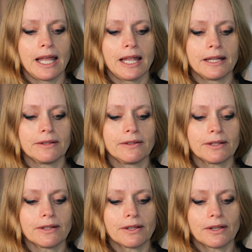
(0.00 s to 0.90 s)

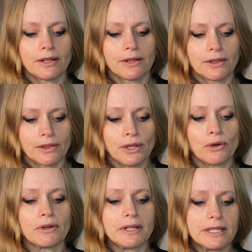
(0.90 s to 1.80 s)
And
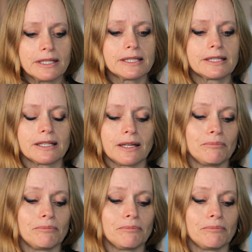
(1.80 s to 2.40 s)
there is